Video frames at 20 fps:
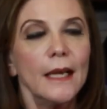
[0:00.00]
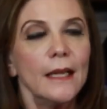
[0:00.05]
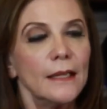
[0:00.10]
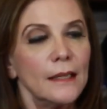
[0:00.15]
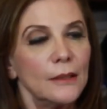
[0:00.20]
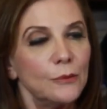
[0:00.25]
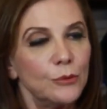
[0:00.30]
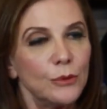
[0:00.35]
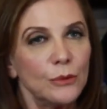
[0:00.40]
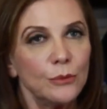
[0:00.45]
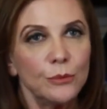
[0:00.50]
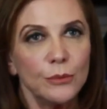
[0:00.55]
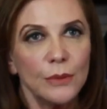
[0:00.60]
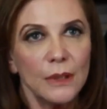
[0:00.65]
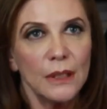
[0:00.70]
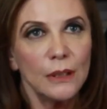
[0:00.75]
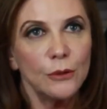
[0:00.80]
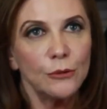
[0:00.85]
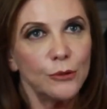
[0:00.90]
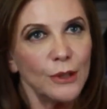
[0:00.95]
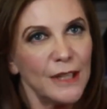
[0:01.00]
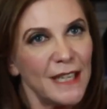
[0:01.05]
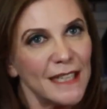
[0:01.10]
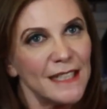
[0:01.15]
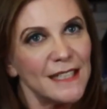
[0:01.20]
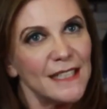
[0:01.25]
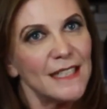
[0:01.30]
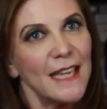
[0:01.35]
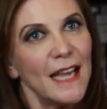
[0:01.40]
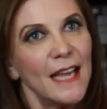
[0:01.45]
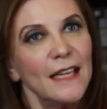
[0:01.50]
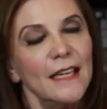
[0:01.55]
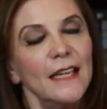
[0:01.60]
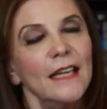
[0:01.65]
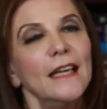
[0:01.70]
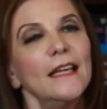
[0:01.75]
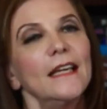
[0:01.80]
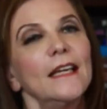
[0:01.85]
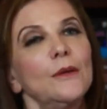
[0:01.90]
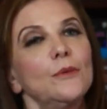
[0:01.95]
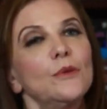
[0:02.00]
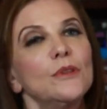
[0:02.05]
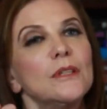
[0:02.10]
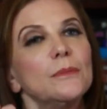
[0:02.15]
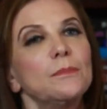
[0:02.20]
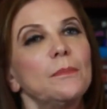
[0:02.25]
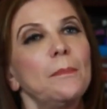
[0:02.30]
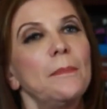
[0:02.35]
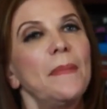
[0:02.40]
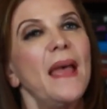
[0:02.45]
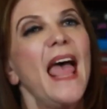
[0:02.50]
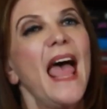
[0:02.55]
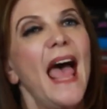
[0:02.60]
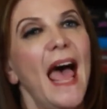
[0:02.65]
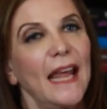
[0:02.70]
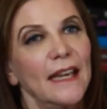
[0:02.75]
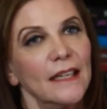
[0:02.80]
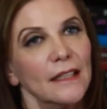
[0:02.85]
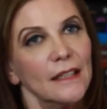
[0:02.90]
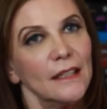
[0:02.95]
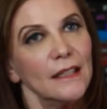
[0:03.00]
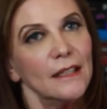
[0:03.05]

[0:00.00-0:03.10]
The critics said he was bad.